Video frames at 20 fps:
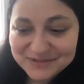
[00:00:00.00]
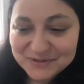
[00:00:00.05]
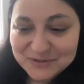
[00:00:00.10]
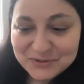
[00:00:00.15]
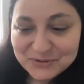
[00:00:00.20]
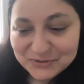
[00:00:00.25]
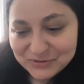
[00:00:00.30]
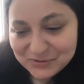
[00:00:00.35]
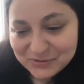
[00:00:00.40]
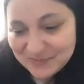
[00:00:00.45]
So
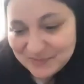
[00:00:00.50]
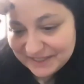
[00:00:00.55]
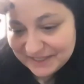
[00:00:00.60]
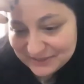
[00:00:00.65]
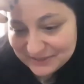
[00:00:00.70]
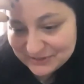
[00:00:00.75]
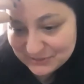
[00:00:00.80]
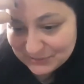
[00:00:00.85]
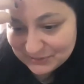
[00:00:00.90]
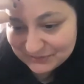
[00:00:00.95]
you're
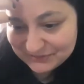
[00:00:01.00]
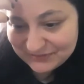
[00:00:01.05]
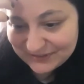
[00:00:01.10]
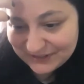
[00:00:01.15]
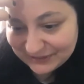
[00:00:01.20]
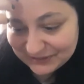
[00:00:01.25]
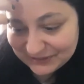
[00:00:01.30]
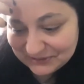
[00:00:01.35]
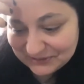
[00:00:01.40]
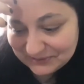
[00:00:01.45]
speaking to a
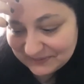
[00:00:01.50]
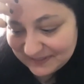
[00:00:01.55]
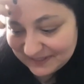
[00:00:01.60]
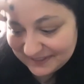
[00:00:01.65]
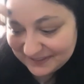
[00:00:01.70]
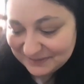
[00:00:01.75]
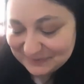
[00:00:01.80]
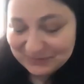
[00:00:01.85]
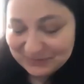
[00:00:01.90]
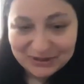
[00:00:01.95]
fellow
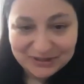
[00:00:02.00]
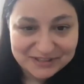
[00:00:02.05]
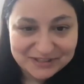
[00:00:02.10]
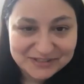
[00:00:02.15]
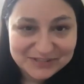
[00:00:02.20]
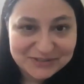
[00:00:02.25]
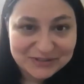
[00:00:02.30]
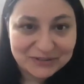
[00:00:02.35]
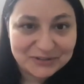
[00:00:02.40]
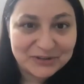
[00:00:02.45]

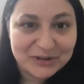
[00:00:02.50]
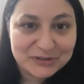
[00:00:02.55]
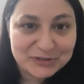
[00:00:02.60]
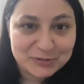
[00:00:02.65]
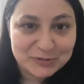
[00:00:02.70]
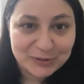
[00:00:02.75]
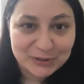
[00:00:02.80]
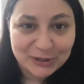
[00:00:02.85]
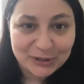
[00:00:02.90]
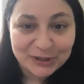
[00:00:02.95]
artist turned
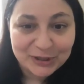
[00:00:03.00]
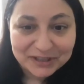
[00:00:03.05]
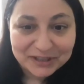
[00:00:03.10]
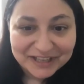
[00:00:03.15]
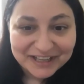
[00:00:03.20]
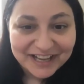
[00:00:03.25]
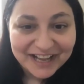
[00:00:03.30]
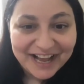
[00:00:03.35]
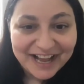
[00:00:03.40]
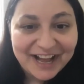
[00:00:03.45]
entrepreneur.
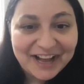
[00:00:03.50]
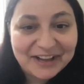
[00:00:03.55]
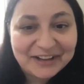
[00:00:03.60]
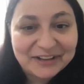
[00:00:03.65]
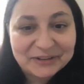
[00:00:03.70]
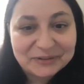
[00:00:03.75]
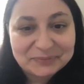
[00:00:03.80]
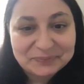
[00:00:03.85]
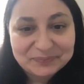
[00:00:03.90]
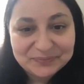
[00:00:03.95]

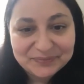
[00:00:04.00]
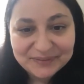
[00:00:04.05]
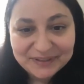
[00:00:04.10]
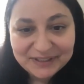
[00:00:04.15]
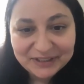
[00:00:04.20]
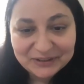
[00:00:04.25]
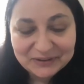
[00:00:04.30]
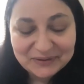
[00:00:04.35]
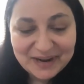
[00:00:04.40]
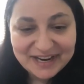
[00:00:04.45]

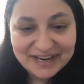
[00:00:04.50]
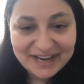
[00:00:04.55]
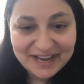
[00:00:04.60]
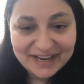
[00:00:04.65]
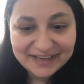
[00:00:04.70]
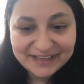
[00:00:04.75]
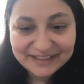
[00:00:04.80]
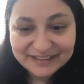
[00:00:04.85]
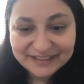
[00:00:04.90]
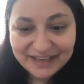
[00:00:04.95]
You know,
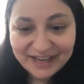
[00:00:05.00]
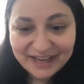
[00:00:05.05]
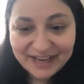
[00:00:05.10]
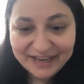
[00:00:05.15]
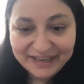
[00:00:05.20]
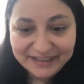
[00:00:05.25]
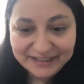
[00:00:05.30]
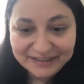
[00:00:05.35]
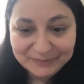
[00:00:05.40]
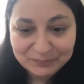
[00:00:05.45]

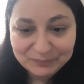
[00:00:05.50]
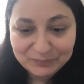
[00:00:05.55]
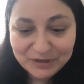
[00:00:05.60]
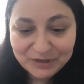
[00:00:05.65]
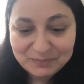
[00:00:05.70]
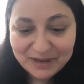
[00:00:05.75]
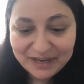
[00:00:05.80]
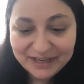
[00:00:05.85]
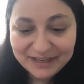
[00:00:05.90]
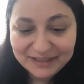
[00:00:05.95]
I
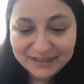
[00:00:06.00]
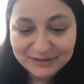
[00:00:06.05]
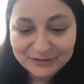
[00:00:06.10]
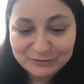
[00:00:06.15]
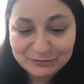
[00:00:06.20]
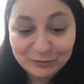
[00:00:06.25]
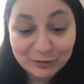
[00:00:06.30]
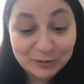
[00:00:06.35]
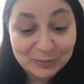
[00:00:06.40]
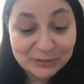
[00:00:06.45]
in my
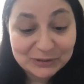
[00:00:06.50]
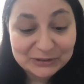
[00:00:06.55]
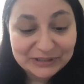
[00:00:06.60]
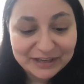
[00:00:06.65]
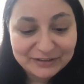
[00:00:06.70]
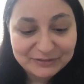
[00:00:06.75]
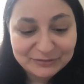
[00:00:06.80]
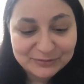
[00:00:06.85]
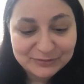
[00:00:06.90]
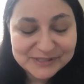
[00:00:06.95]
former
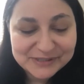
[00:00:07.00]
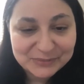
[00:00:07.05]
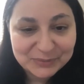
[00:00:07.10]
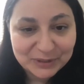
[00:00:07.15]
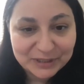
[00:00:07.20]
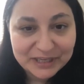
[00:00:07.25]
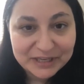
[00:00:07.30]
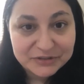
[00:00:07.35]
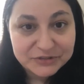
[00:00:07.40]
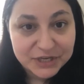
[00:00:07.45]
life was a
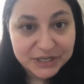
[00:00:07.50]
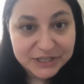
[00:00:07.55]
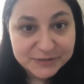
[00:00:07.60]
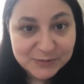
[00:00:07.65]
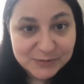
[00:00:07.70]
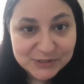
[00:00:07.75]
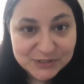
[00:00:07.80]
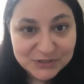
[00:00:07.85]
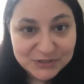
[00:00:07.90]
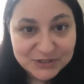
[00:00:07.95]
working jazz
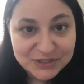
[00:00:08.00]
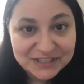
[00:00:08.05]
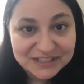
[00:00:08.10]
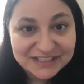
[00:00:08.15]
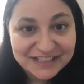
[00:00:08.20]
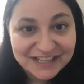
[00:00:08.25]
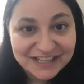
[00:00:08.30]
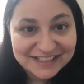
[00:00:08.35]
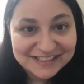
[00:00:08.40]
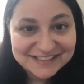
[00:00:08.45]

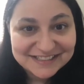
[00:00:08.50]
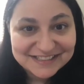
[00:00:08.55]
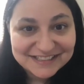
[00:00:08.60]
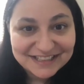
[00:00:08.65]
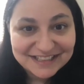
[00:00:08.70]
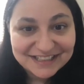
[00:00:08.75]
musician and